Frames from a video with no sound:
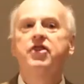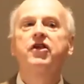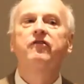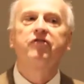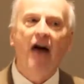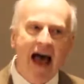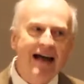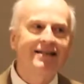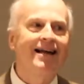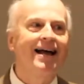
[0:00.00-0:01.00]
the
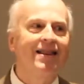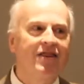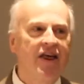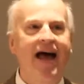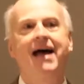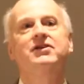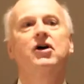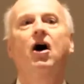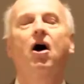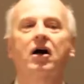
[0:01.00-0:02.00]
fact that
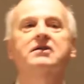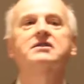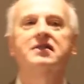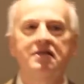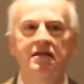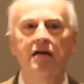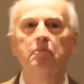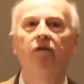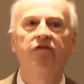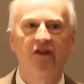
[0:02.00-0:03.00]
our
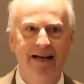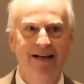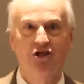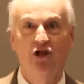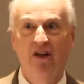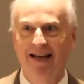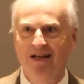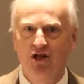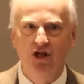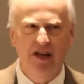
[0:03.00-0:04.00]
system of financial
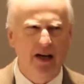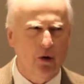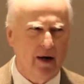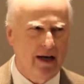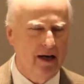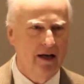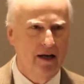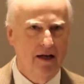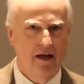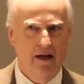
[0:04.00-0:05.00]
engineering
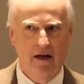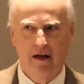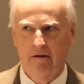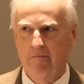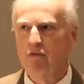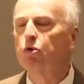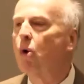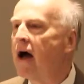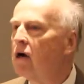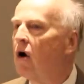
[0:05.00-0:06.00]

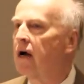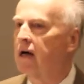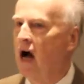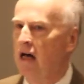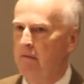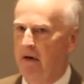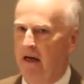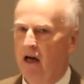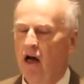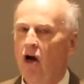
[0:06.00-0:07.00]
throughout our economy
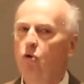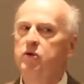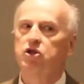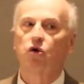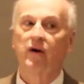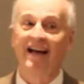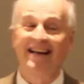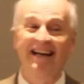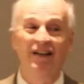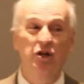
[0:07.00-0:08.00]
was
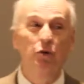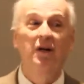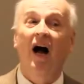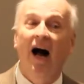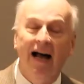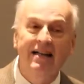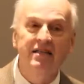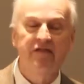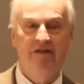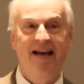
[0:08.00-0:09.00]
creating new
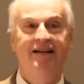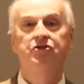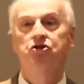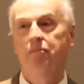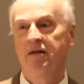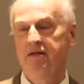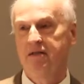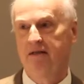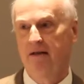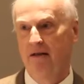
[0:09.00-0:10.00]
kinds of debt
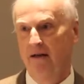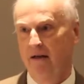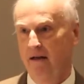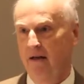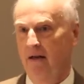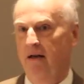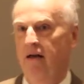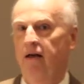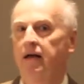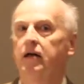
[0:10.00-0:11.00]
instruments,
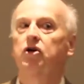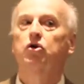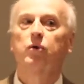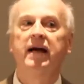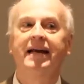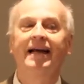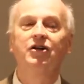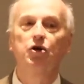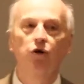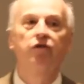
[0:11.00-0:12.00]

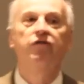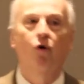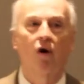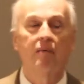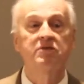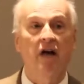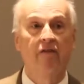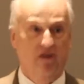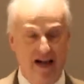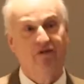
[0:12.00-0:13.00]
creating new forms
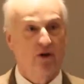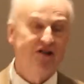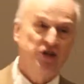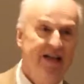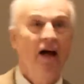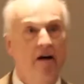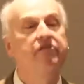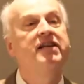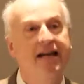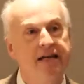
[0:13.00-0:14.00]
of leveraging
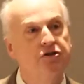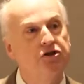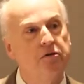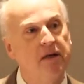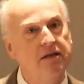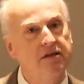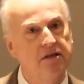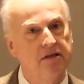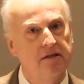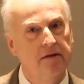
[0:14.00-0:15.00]
of debt
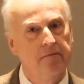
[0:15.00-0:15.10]
instruments,